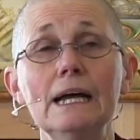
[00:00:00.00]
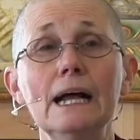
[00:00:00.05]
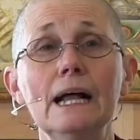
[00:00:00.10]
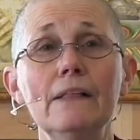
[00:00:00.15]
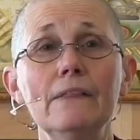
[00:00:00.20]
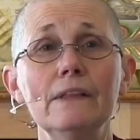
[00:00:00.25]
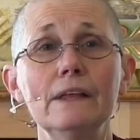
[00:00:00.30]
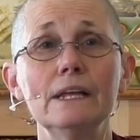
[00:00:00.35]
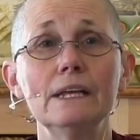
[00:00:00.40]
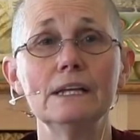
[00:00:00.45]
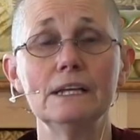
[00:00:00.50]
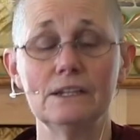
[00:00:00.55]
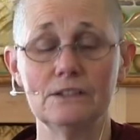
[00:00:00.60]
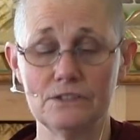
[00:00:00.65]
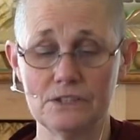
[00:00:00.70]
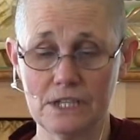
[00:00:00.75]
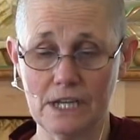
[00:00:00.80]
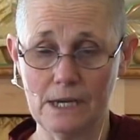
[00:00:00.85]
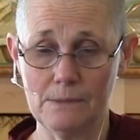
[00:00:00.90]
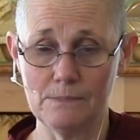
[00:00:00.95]
And then he
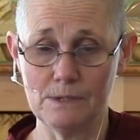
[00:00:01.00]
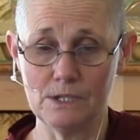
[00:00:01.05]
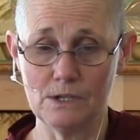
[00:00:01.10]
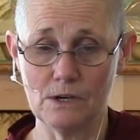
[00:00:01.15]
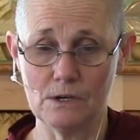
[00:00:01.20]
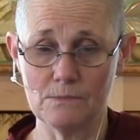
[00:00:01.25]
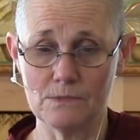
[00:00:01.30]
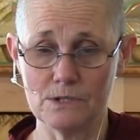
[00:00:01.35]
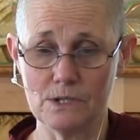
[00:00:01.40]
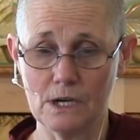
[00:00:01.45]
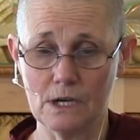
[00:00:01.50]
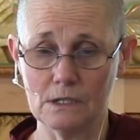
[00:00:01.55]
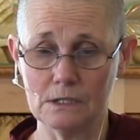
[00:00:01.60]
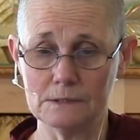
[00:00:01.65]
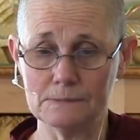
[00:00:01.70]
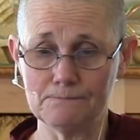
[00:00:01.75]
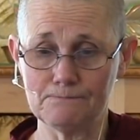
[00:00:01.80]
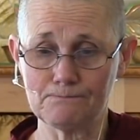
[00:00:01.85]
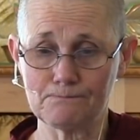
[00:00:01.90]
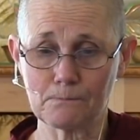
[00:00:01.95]
escaped to
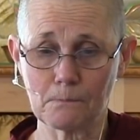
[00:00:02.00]
Dharamsala.